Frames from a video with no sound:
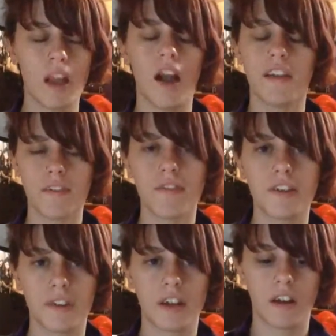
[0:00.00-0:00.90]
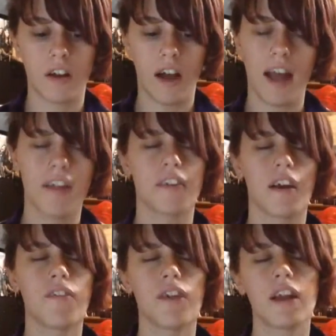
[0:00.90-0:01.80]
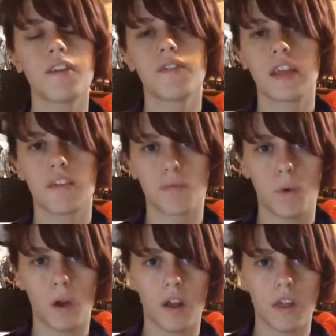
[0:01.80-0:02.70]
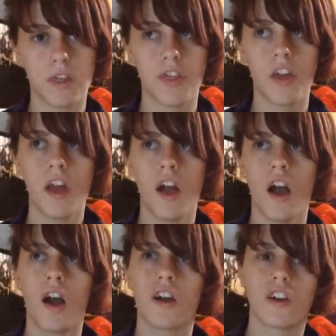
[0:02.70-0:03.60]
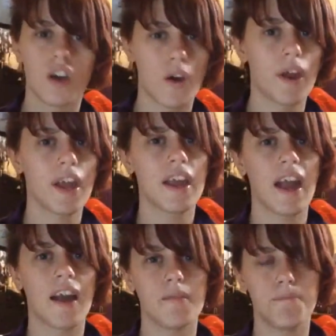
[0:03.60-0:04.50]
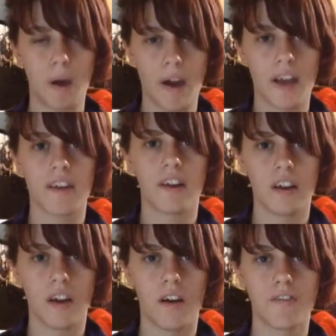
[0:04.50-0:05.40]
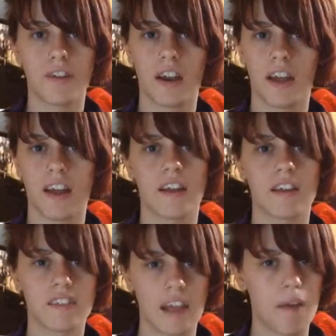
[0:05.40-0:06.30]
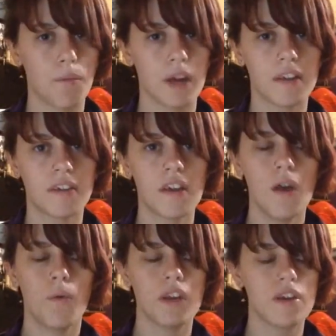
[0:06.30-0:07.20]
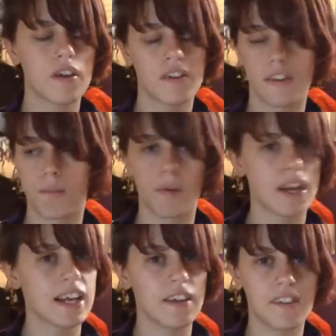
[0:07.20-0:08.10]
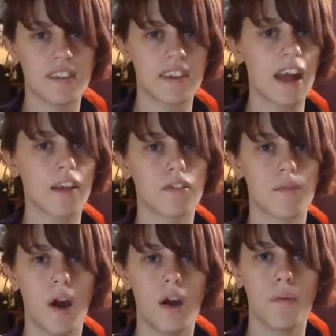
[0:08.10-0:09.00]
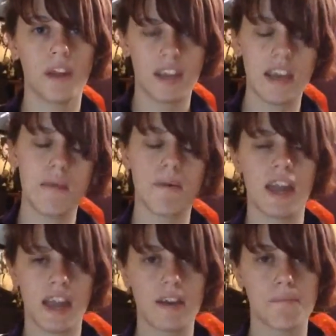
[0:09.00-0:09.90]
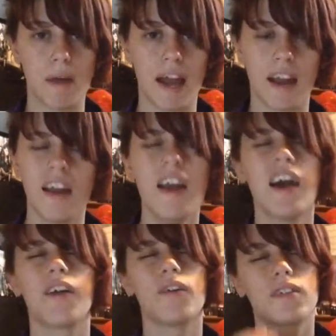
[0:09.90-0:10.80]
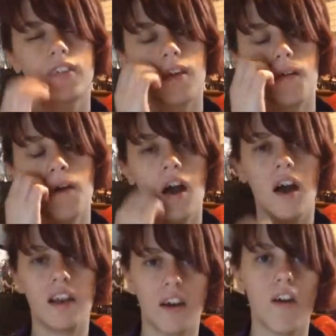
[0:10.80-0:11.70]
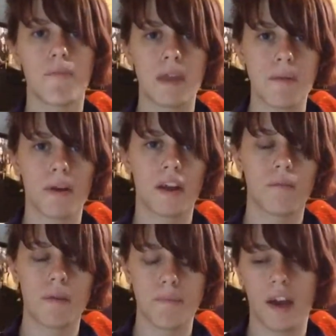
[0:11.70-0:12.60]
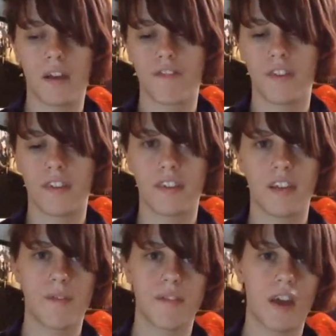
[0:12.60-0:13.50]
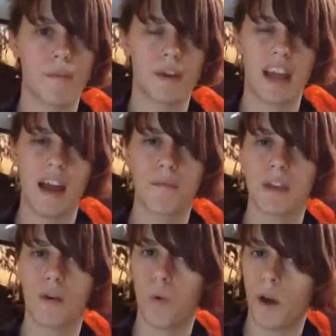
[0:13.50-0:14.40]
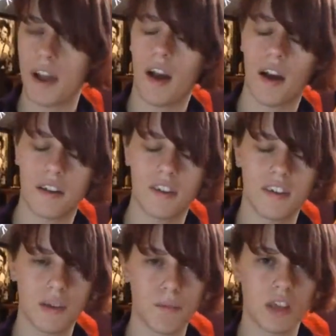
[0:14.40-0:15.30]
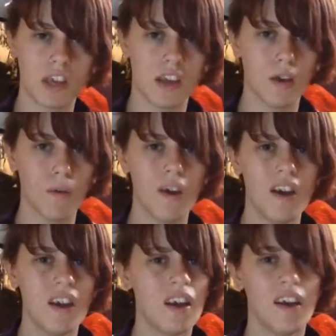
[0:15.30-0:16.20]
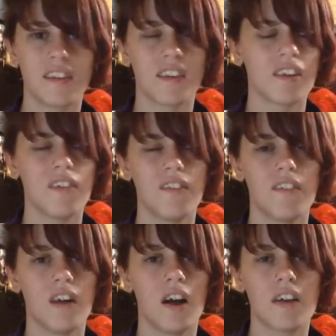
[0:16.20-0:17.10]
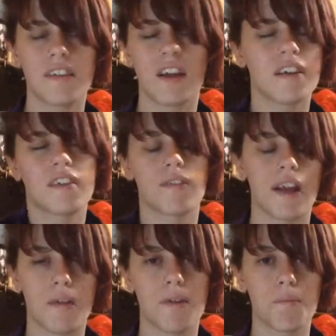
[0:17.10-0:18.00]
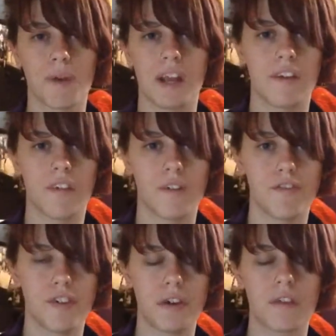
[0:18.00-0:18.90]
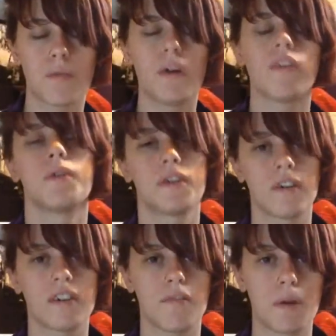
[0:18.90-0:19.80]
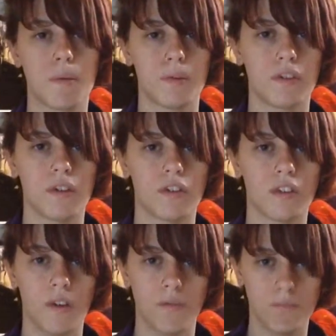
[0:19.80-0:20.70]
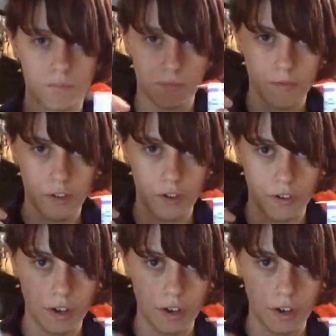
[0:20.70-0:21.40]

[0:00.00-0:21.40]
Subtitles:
I definitely drink a lot, and I really don't think it's worth going and buying a lot for like a sandwich when you can just bring little snacks from home and keep it in a bag. And also, a lot of people are going to be buying food at the same time and it can be quite hard to jump the queue. So I just recommend bringing your own food. It's what the majority of people do, so food and